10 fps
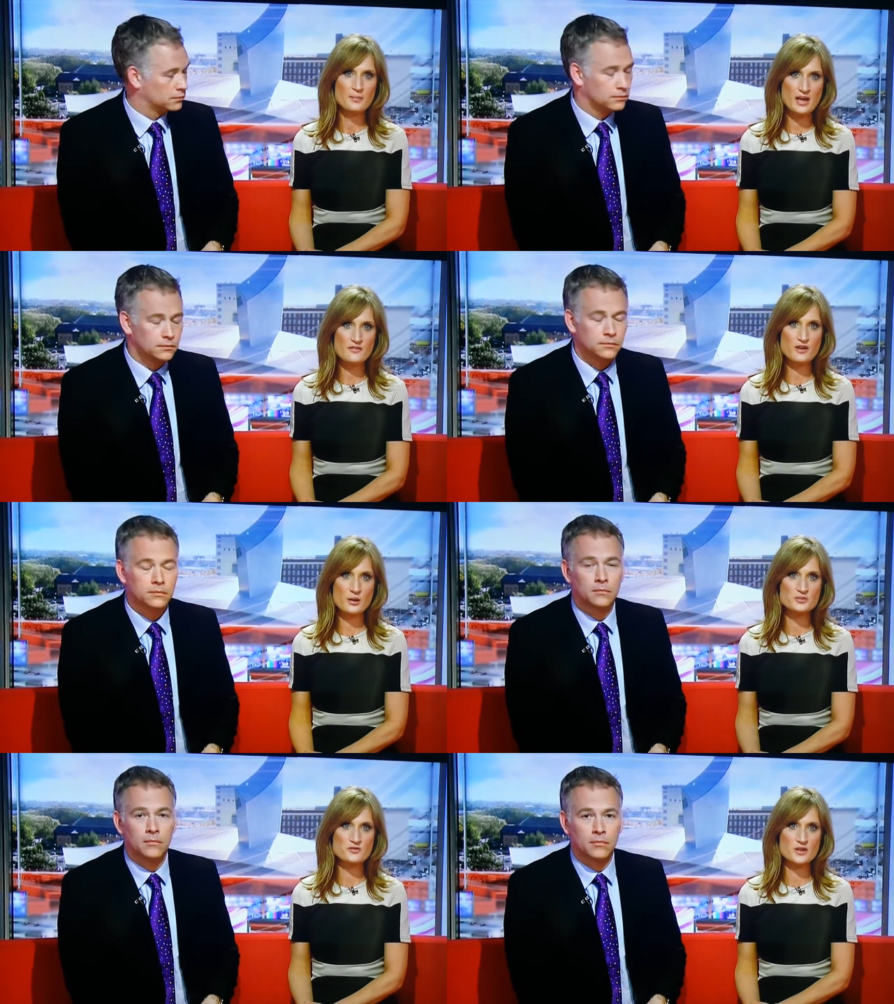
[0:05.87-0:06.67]
Speaker 1: may have
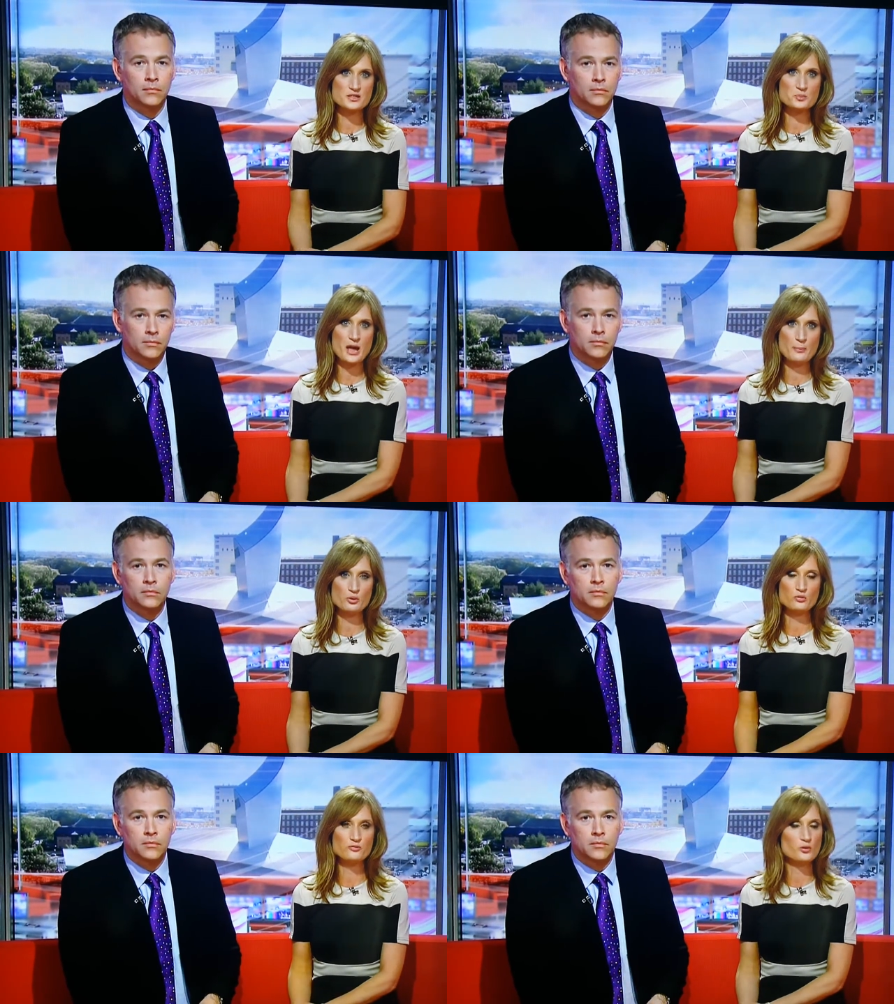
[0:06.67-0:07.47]
helped fund
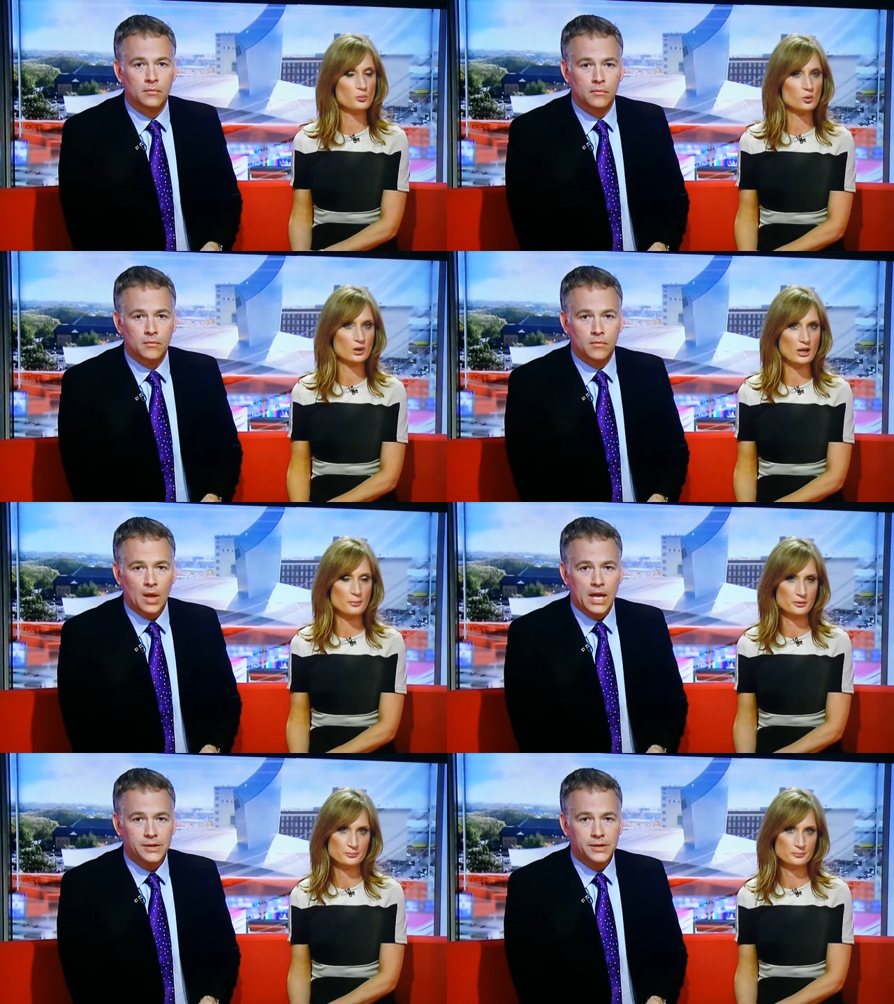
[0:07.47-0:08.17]
Blackpool Football Club.